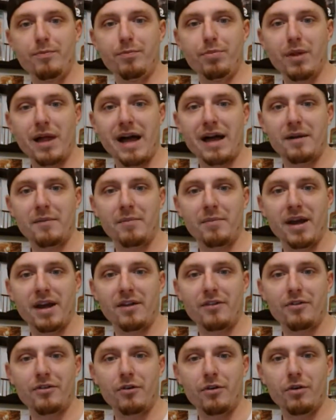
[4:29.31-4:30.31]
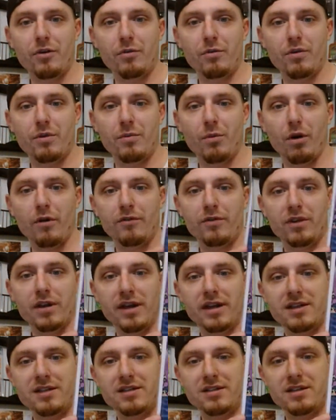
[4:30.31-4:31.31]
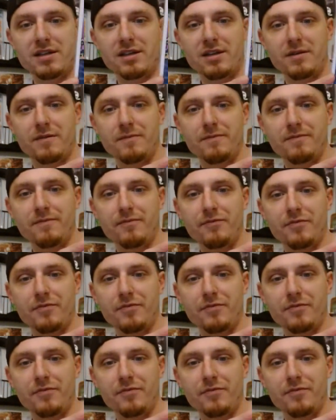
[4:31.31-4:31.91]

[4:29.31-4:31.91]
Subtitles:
Black Panther with the Marvel Legacy.